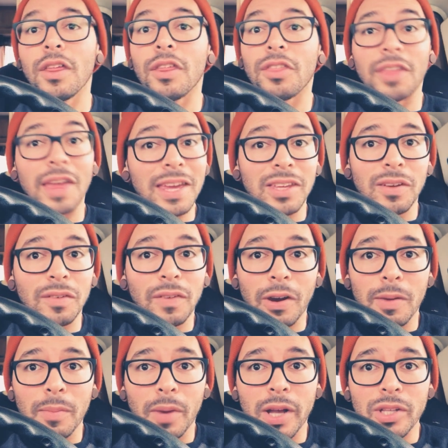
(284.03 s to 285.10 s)
Thank you
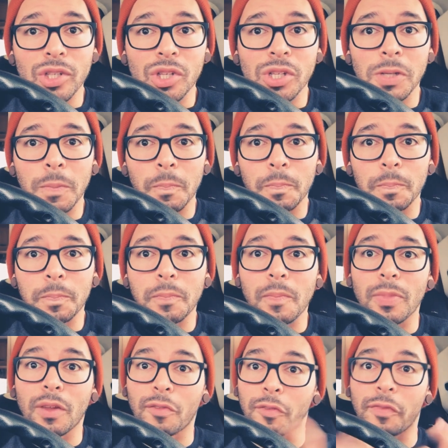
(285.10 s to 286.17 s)
very much
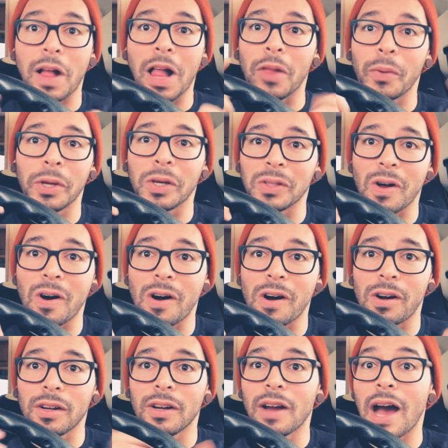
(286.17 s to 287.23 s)
for following
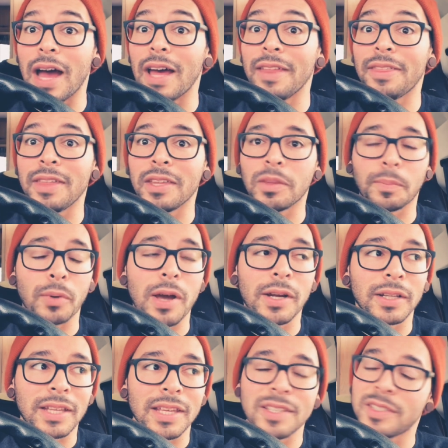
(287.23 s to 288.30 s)
along. I think the
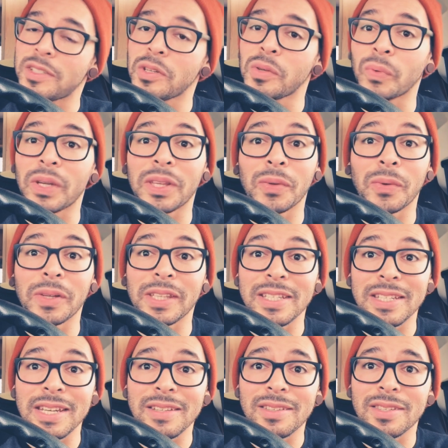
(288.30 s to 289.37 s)
product is still really
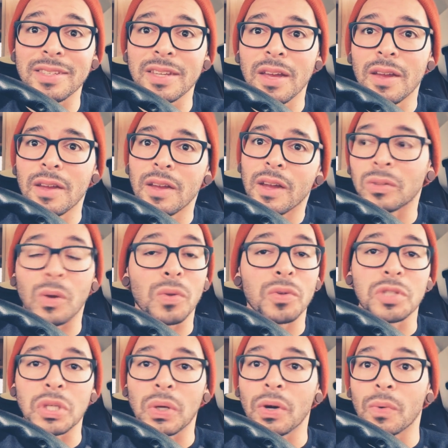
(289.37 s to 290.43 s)
neat. Goal
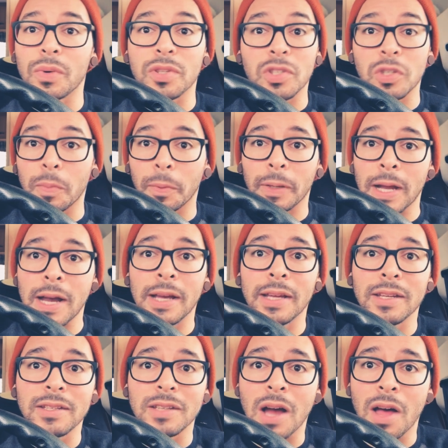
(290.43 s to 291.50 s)
Zero was super
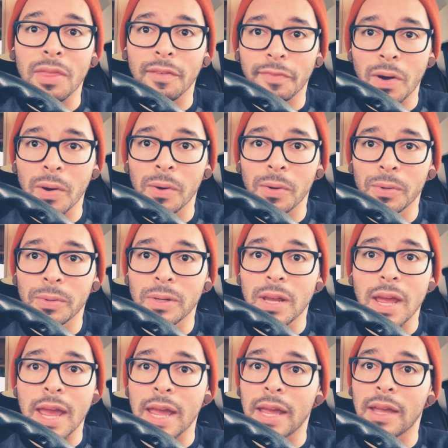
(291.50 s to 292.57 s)
kind on the phone,
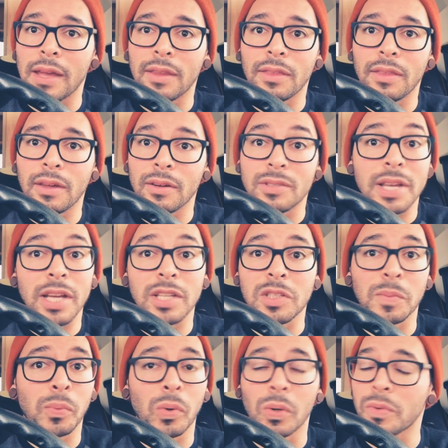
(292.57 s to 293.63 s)
and their tech
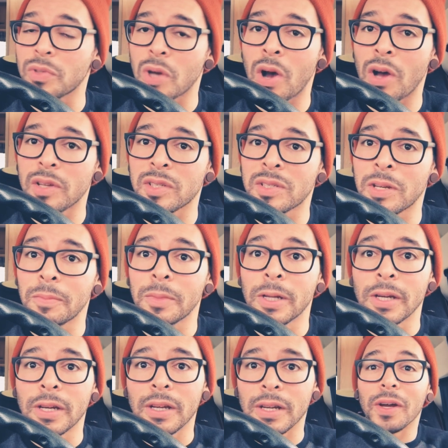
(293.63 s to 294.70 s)
support was awesome.
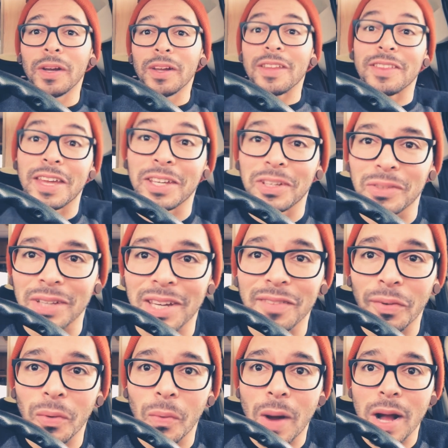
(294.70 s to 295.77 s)
Thank you again
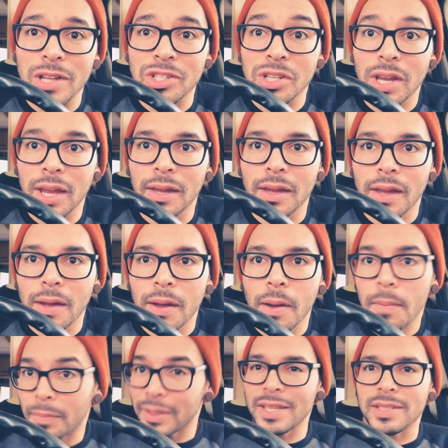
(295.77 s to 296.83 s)
for watching.
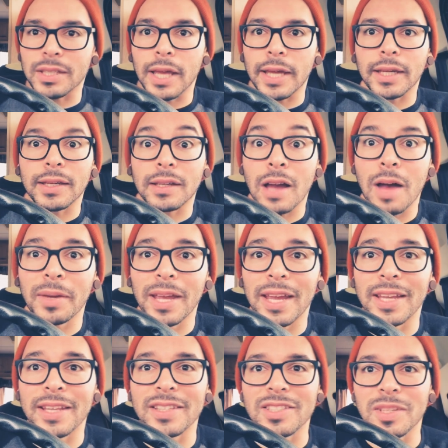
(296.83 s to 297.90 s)
Please like, comment,
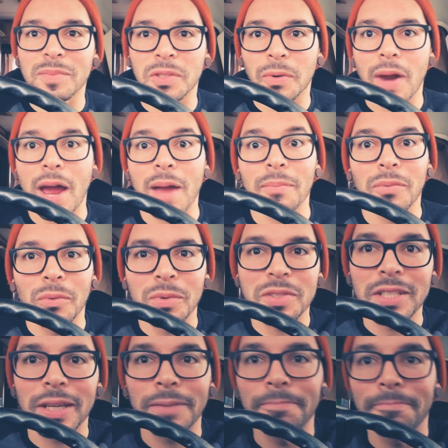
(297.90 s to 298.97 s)
and subscribe. We'll
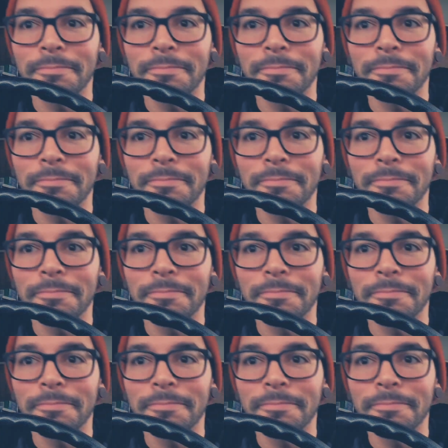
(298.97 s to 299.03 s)
see you.